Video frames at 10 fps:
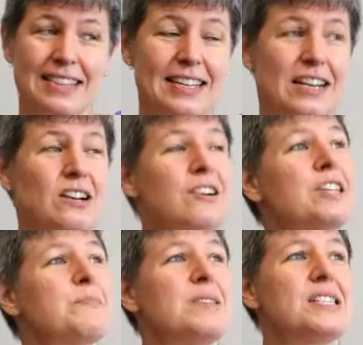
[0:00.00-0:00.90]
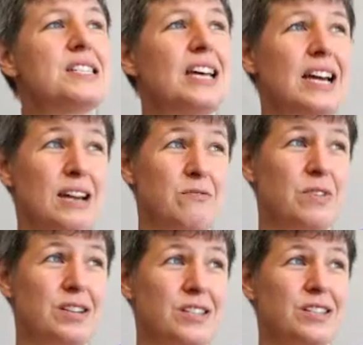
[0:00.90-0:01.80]
the Christmas that I
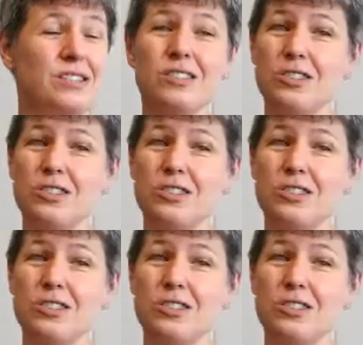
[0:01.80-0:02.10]
was